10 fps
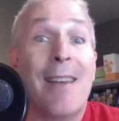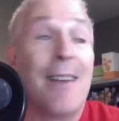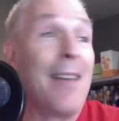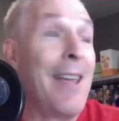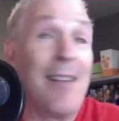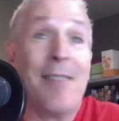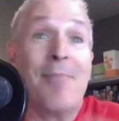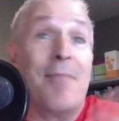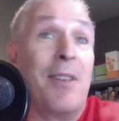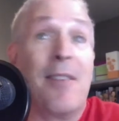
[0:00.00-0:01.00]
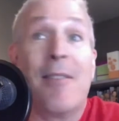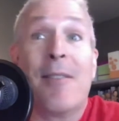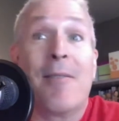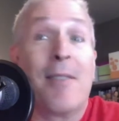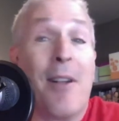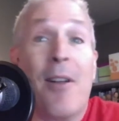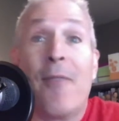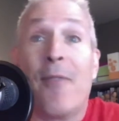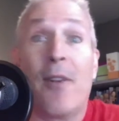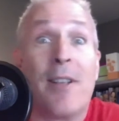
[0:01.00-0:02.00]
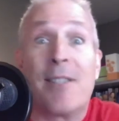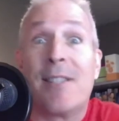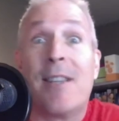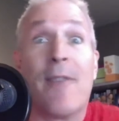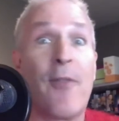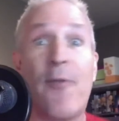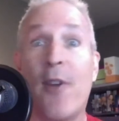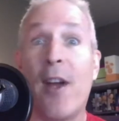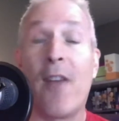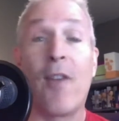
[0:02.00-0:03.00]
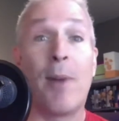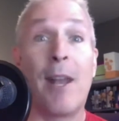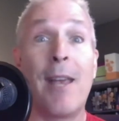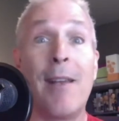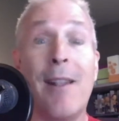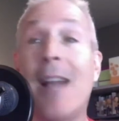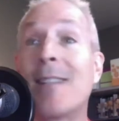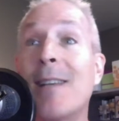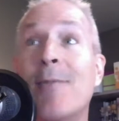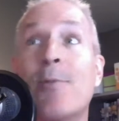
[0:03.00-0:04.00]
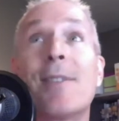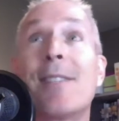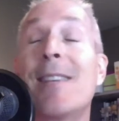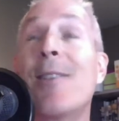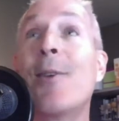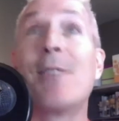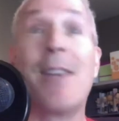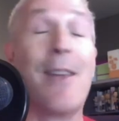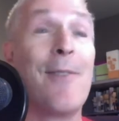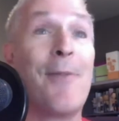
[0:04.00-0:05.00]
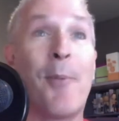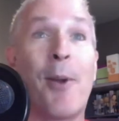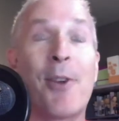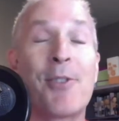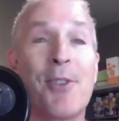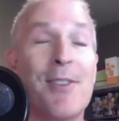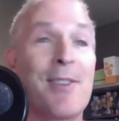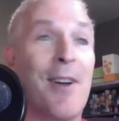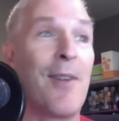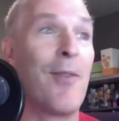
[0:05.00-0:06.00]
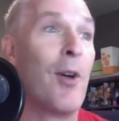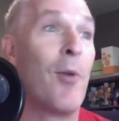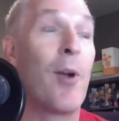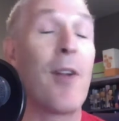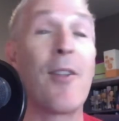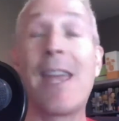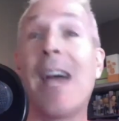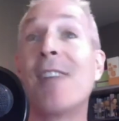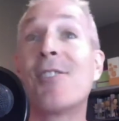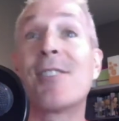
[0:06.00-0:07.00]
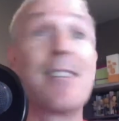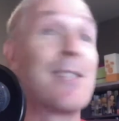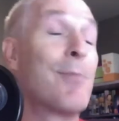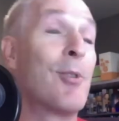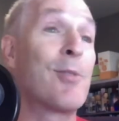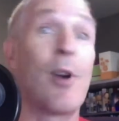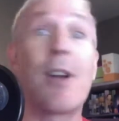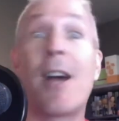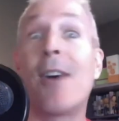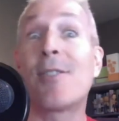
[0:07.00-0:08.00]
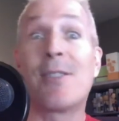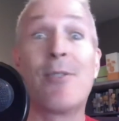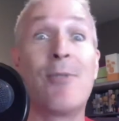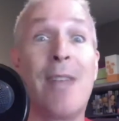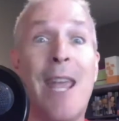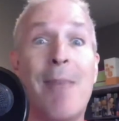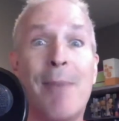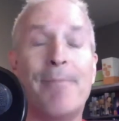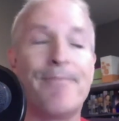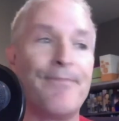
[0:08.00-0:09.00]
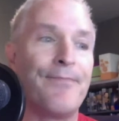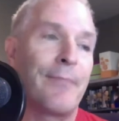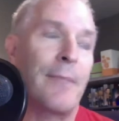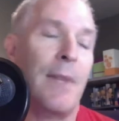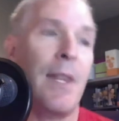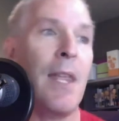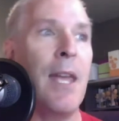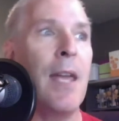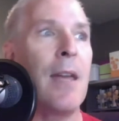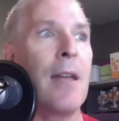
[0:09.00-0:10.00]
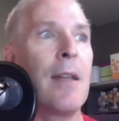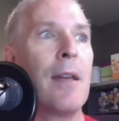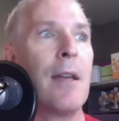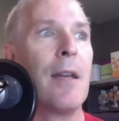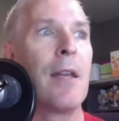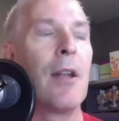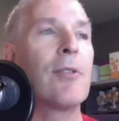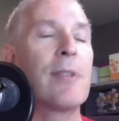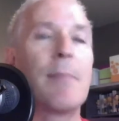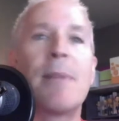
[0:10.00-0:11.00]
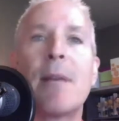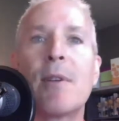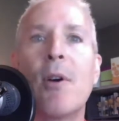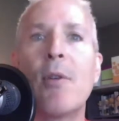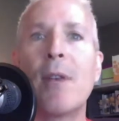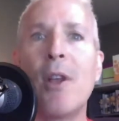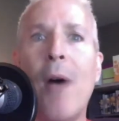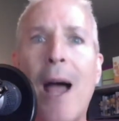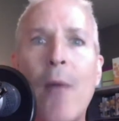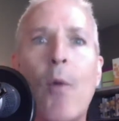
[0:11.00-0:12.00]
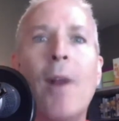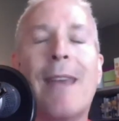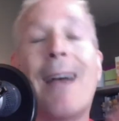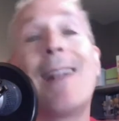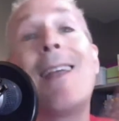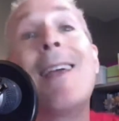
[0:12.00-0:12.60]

And you know, for, it's different for everybody. A lot of times we'll see those infomercials of whatever gadgets, gizmos, workouts, you name it. And you know, sometimes we go, you know, I want that.